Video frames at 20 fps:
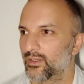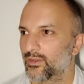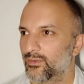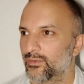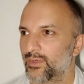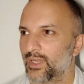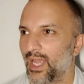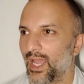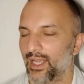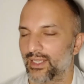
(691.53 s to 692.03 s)

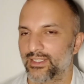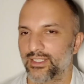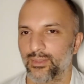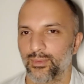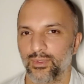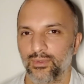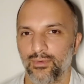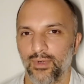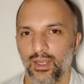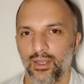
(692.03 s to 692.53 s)
reacting
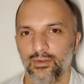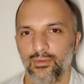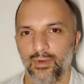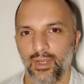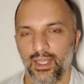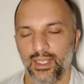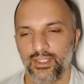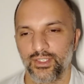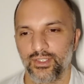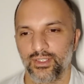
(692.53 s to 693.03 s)
with road
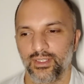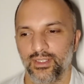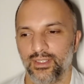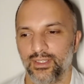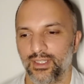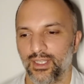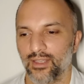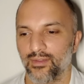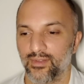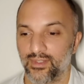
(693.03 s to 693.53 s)
rage.
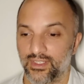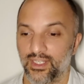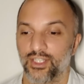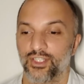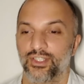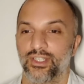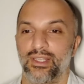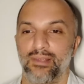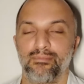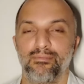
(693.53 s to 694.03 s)
They've
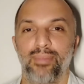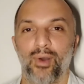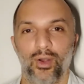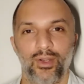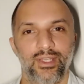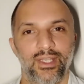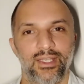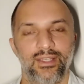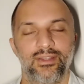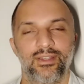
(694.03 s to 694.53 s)
essentially
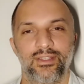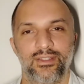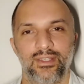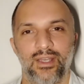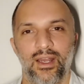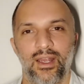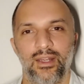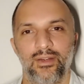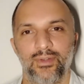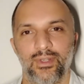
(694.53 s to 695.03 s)
embodied the
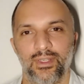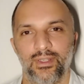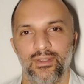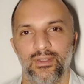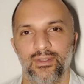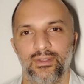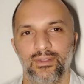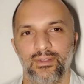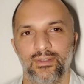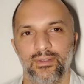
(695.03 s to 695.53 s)
tyrant,
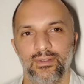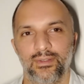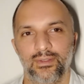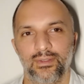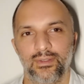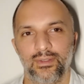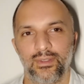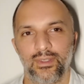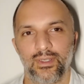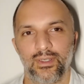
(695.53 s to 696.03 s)

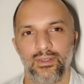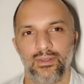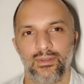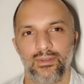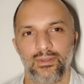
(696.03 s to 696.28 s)
you know.